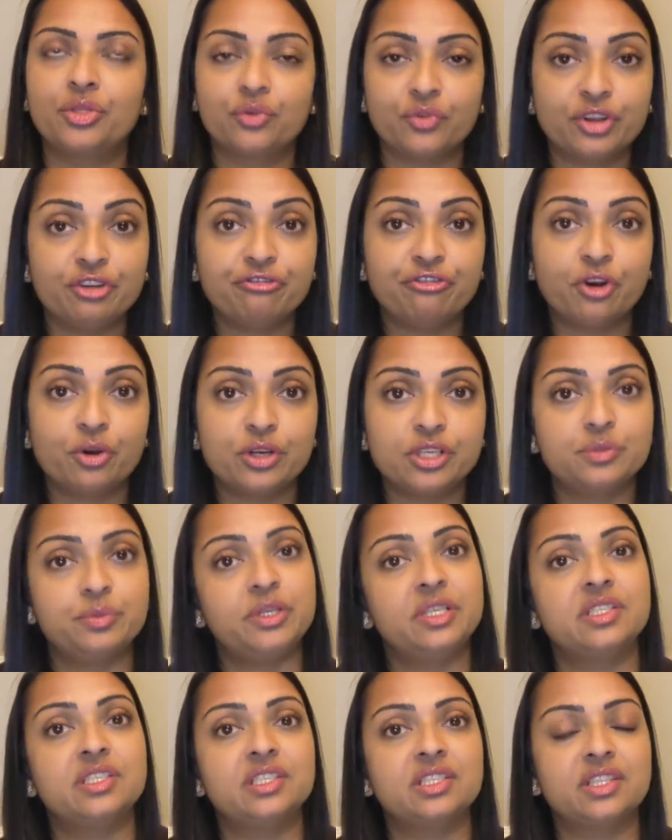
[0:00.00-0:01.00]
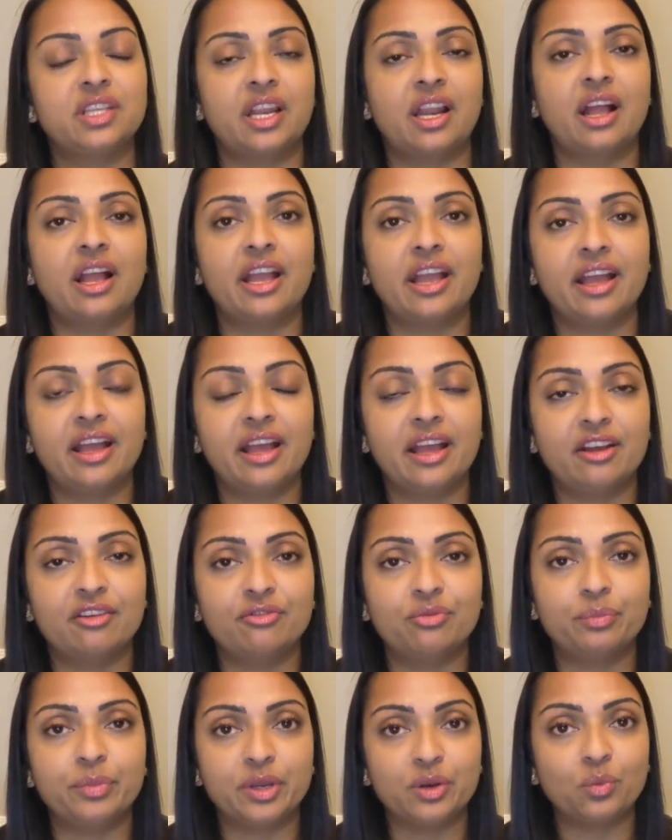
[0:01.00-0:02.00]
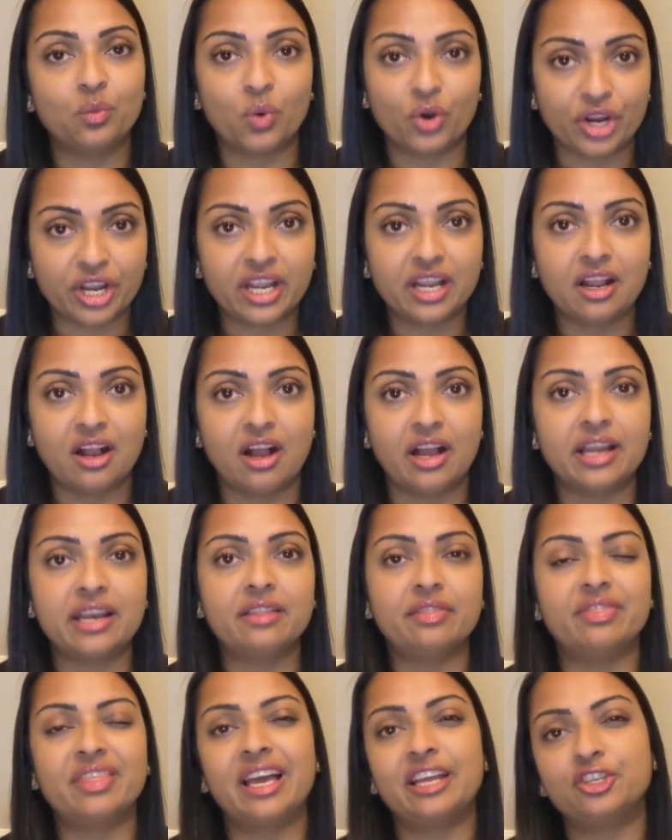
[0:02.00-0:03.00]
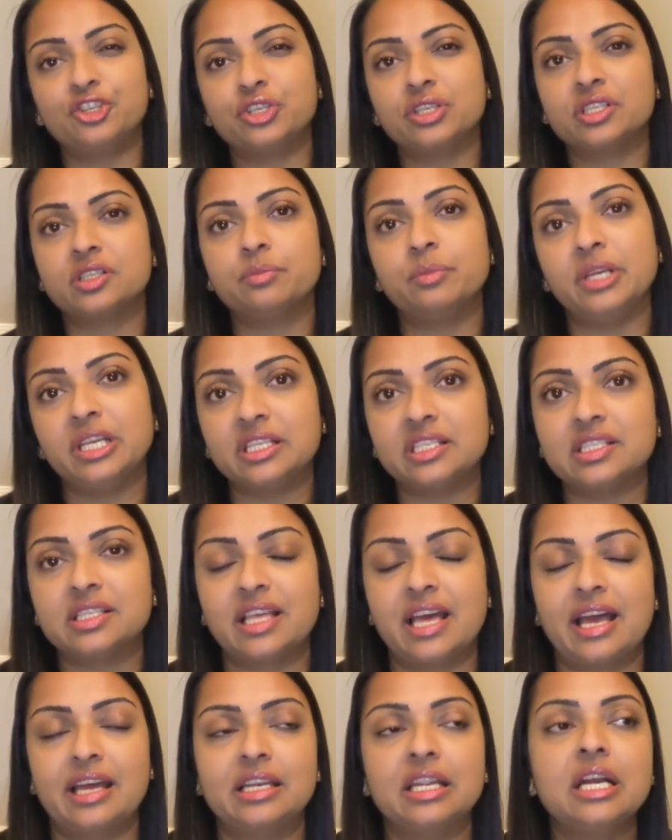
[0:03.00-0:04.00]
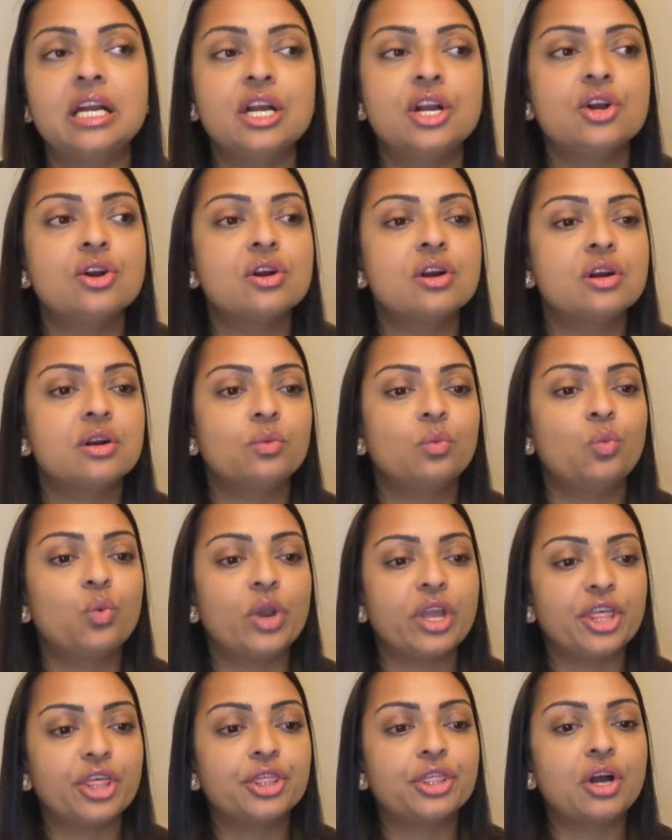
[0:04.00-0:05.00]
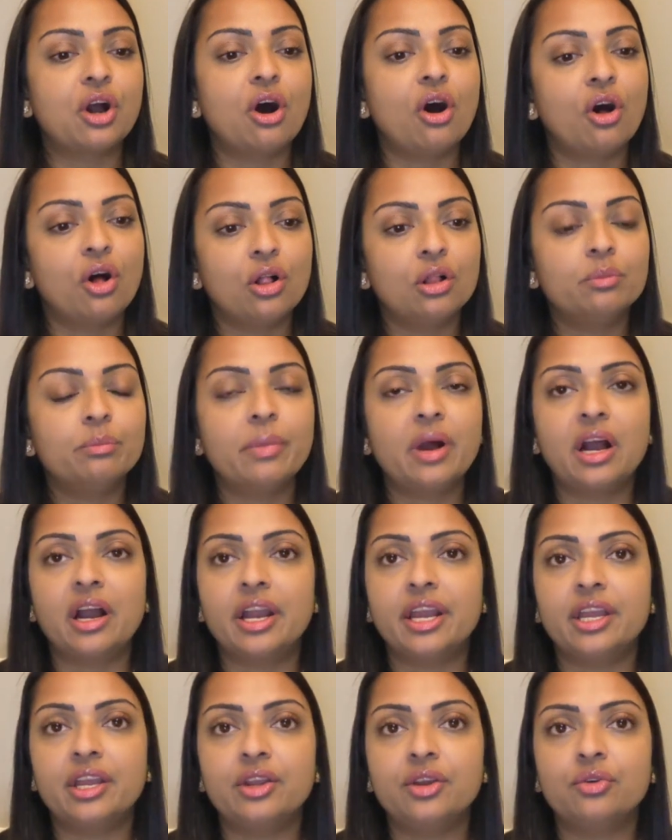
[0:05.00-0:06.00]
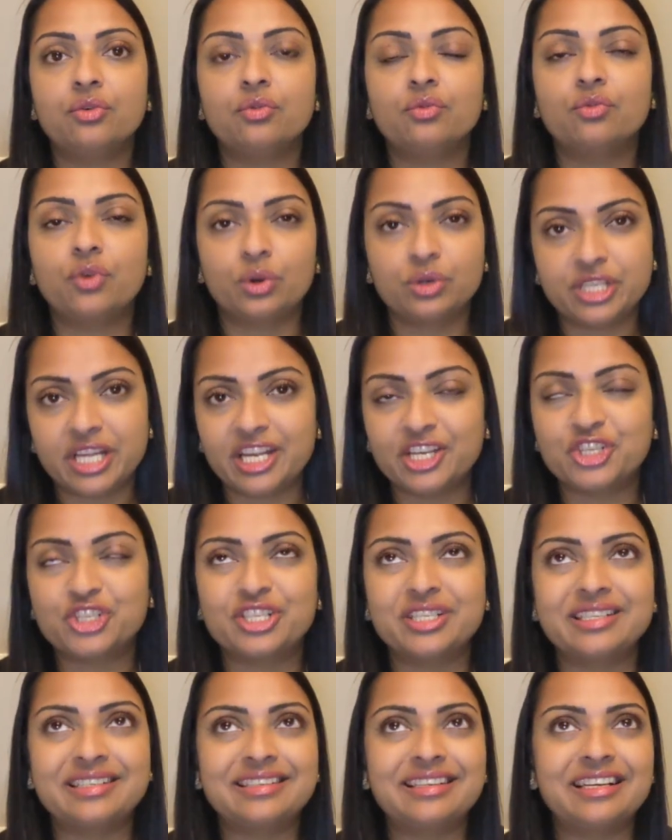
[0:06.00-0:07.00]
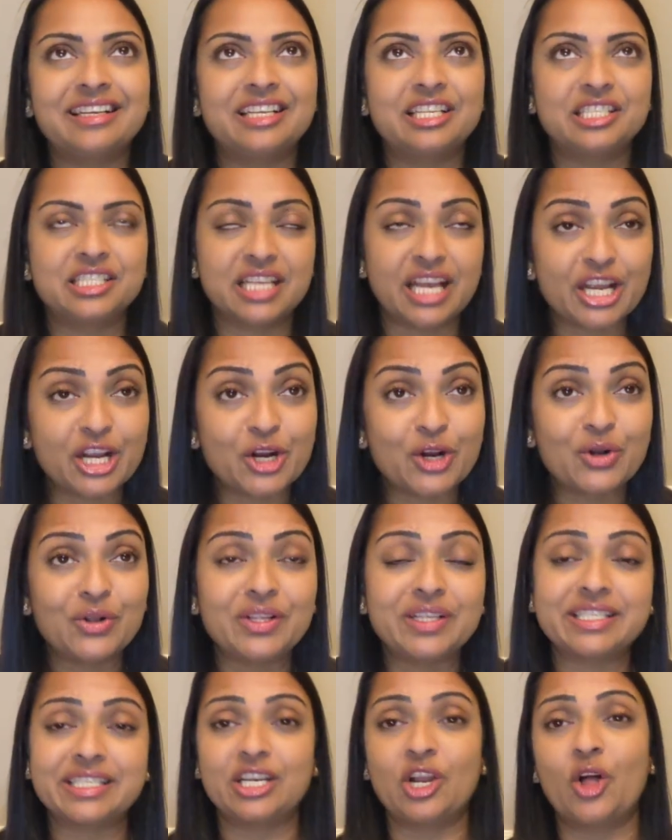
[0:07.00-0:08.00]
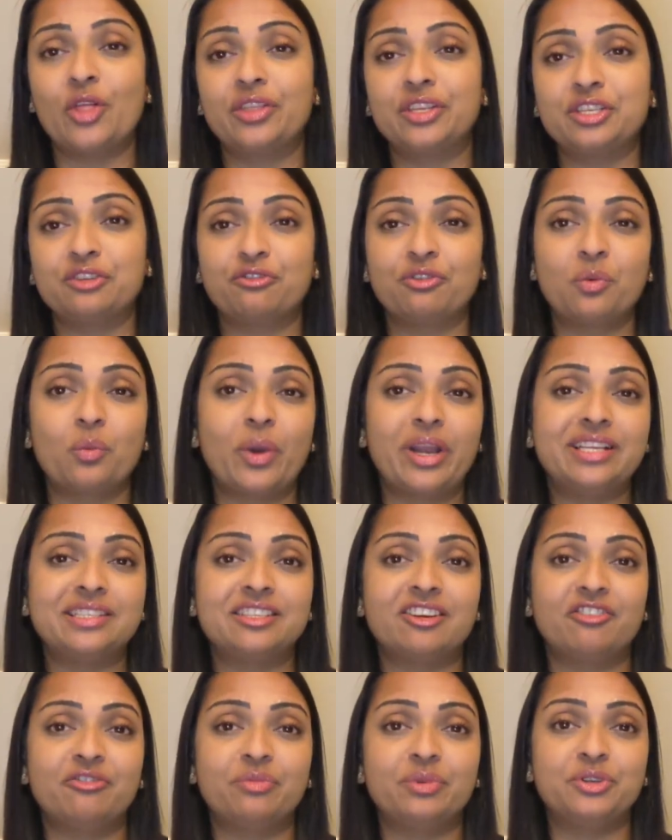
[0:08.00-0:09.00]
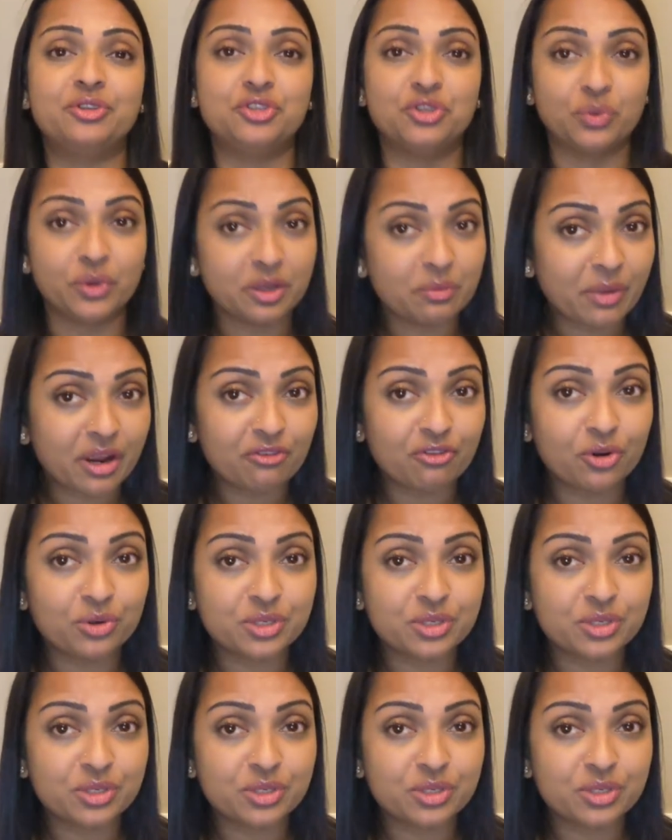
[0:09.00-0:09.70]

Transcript: 3 focus pieces that I have been working on. That just means that with all my rotation cycles and all the different ways I've been doing my